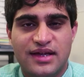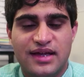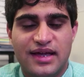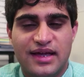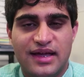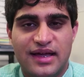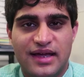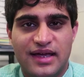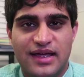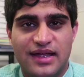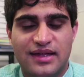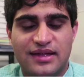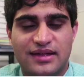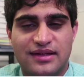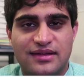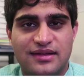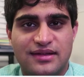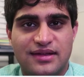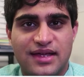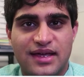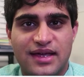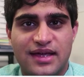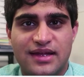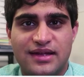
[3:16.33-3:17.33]
and
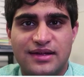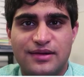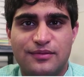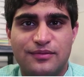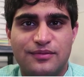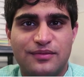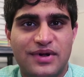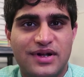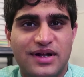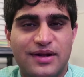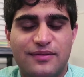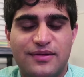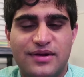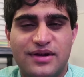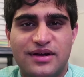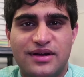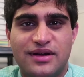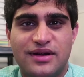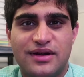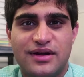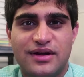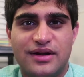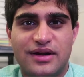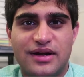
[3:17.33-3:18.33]
then
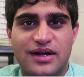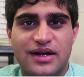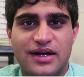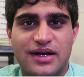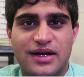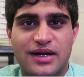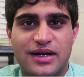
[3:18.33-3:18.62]
whatever